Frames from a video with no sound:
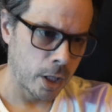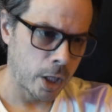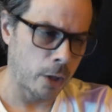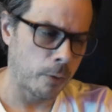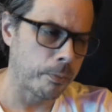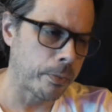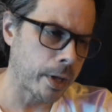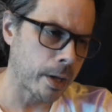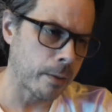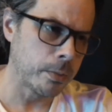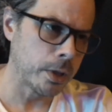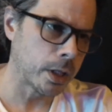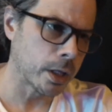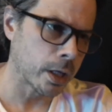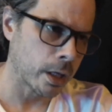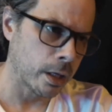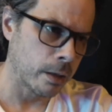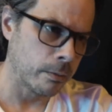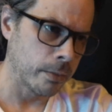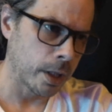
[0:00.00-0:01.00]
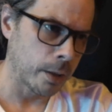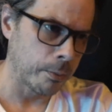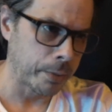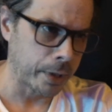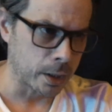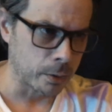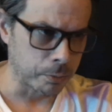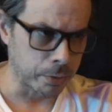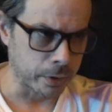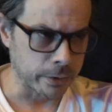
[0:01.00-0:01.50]
help them become a
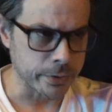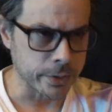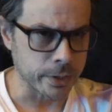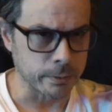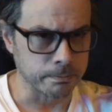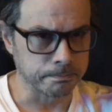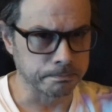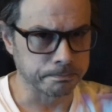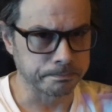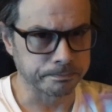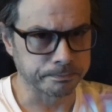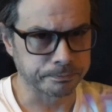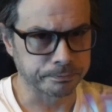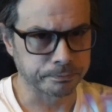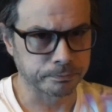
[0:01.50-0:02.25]
better person.